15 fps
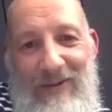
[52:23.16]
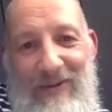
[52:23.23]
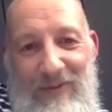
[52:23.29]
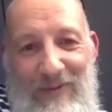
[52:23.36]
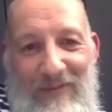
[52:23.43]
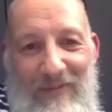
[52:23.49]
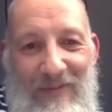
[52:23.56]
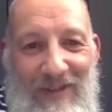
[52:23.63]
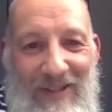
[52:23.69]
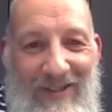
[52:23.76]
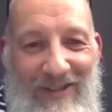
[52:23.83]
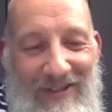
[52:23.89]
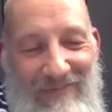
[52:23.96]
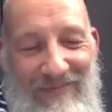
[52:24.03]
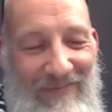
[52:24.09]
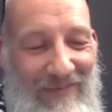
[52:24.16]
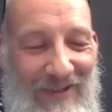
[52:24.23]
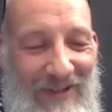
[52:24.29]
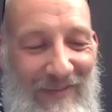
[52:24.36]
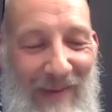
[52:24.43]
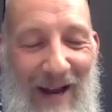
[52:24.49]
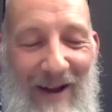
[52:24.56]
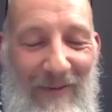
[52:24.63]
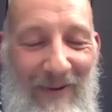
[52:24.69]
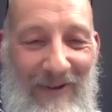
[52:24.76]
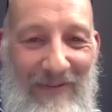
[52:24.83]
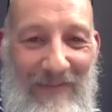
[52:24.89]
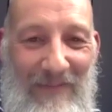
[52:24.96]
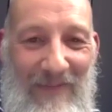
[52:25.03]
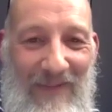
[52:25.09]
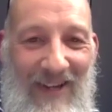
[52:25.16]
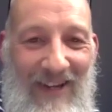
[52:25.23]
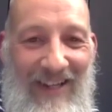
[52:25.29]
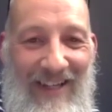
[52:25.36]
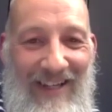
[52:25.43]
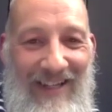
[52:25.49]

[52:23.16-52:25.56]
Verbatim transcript: was, was just. Was I like Smeech. Smeech is